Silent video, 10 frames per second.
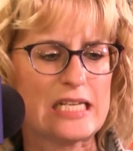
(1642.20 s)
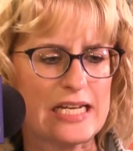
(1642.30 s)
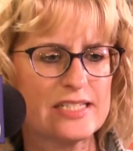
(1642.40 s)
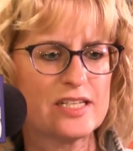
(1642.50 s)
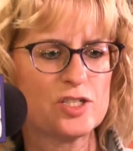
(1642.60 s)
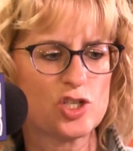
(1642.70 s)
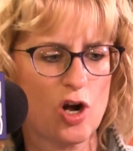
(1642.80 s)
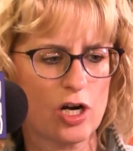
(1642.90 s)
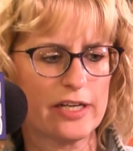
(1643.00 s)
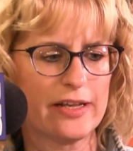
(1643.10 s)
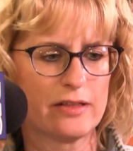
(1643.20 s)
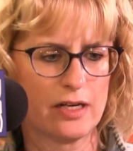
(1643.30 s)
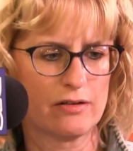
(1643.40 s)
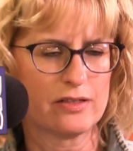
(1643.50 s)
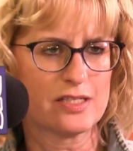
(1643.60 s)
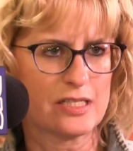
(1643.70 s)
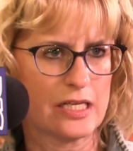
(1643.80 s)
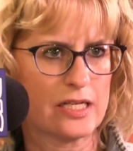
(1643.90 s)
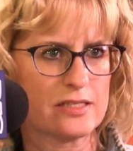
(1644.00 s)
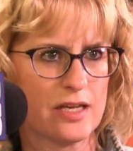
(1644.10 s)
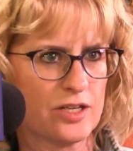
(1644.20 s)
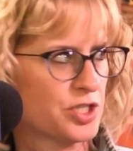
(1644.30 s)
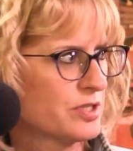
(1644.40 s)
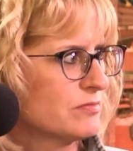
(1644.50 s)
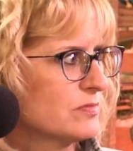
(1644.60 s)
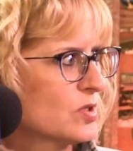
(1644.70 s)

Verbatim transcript: nice and dark in there in the seating section.